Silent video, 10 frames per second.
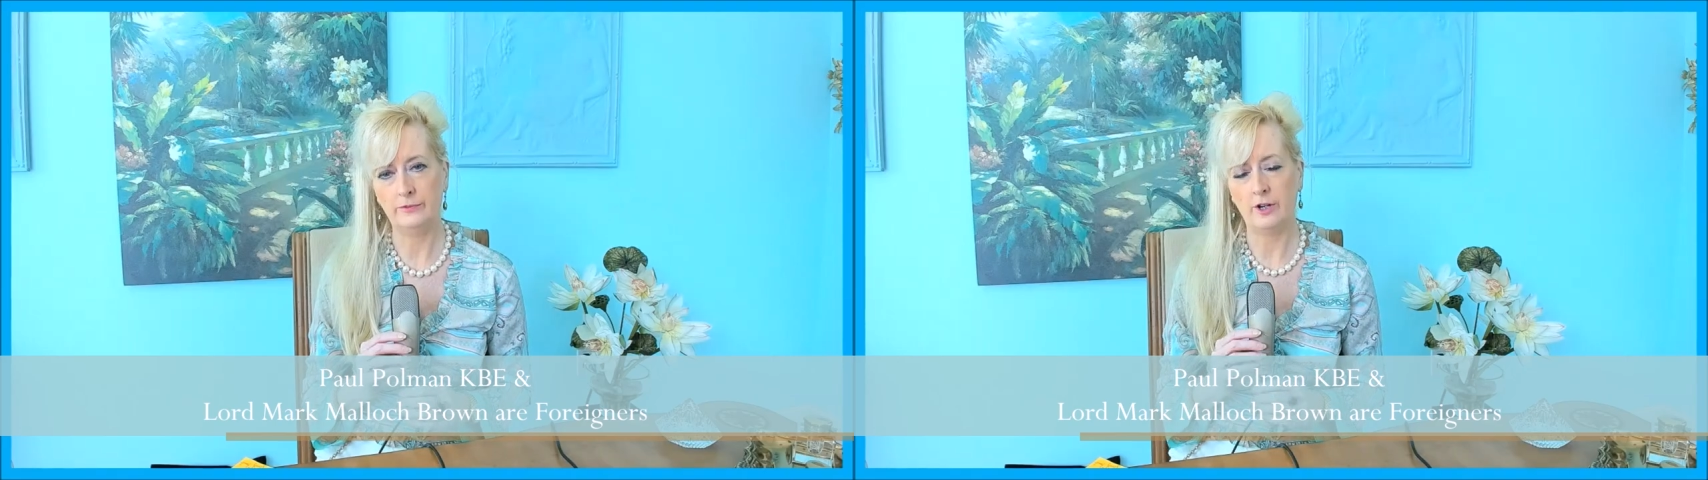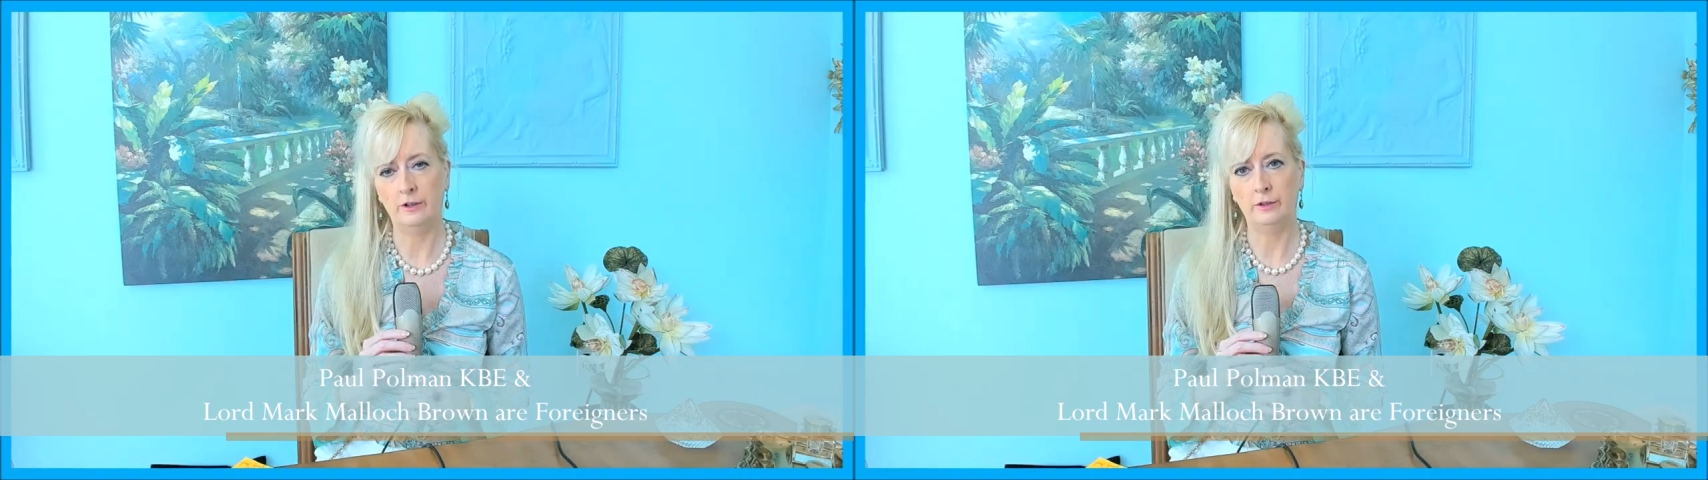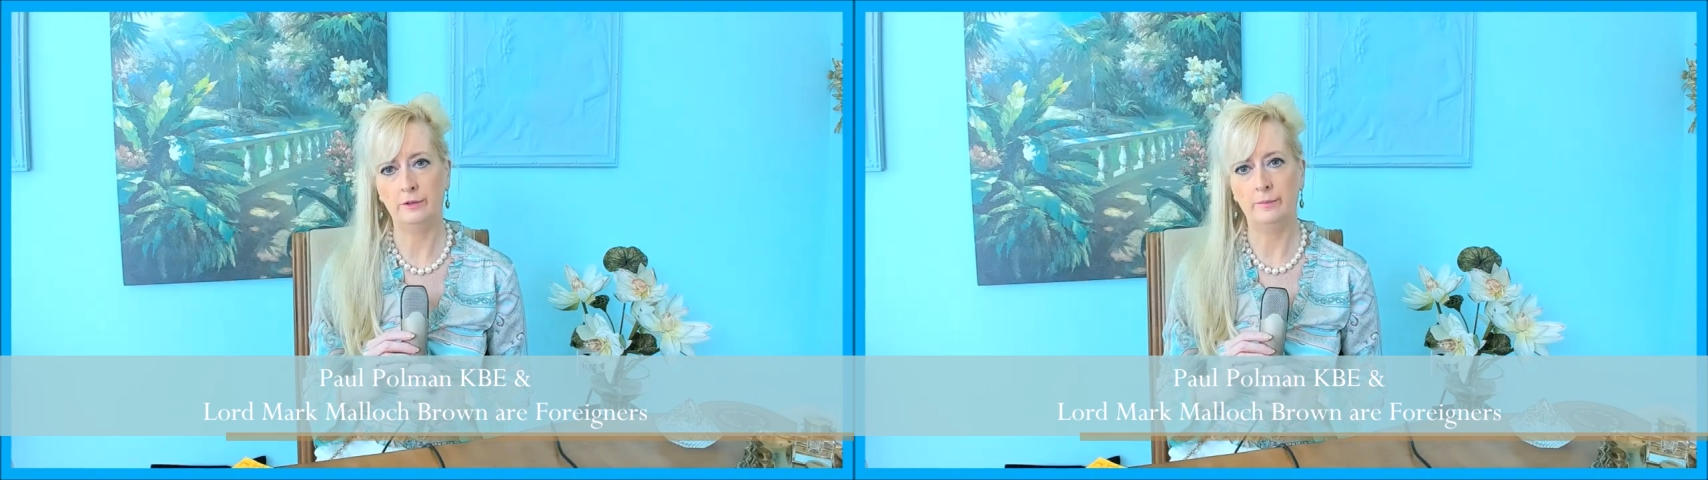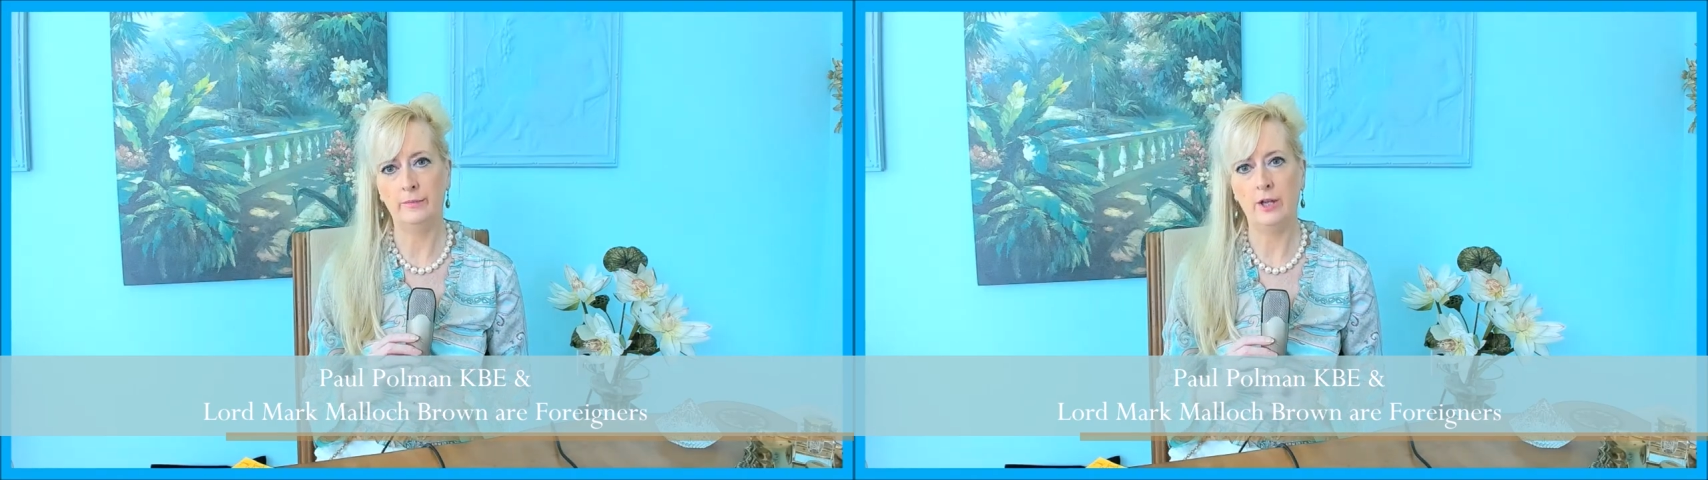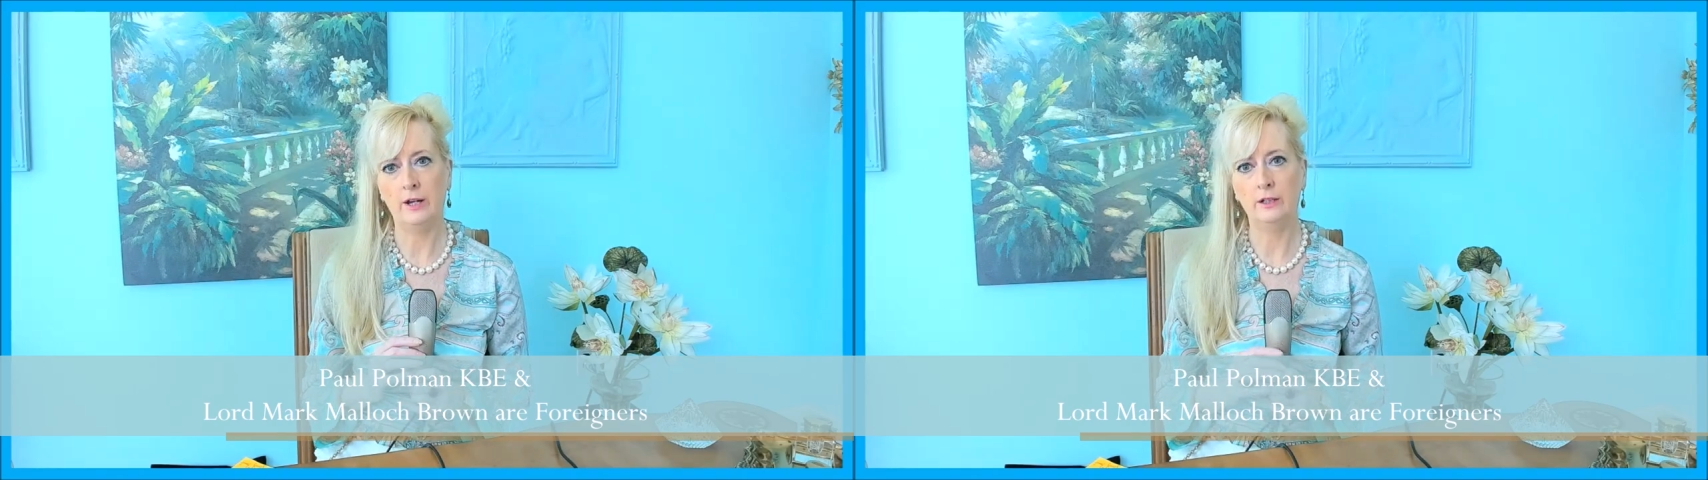Donald and
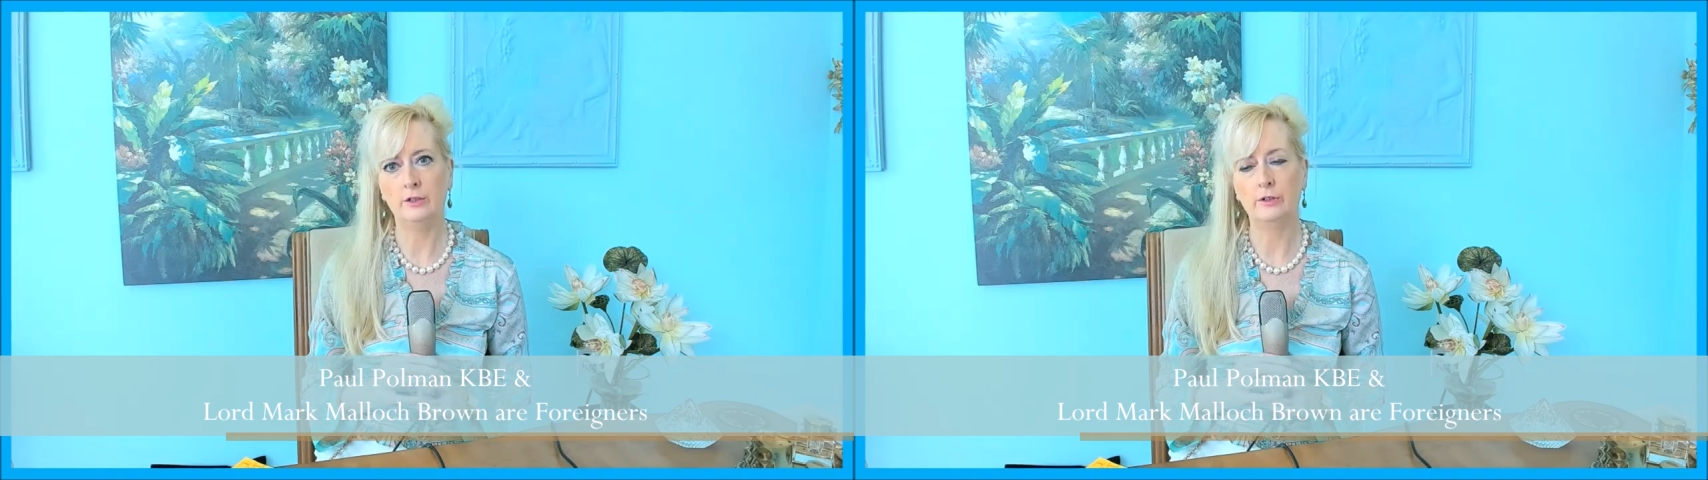Melania